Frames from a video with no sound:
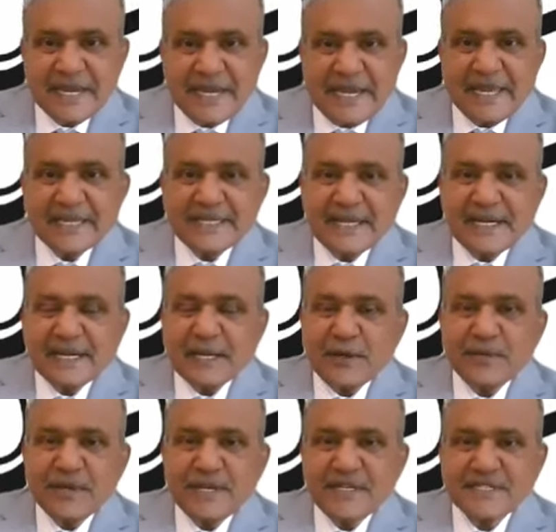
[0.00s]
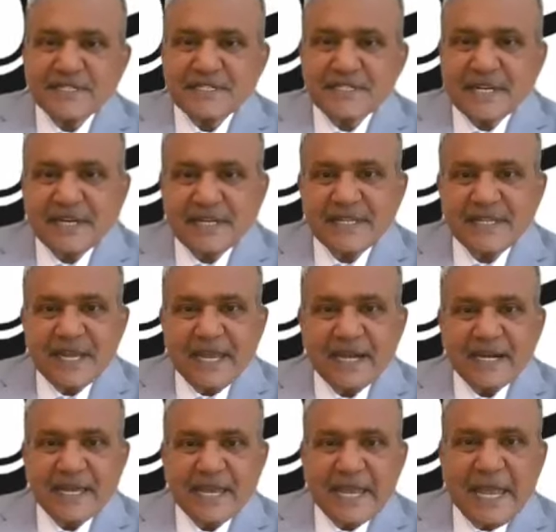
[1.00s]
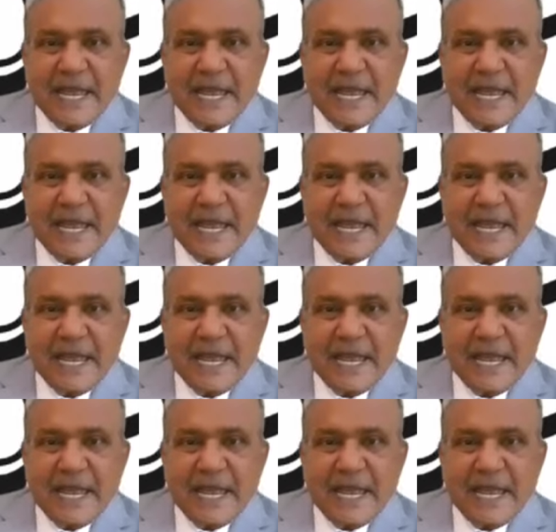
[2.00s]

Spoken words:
Like that, every state there.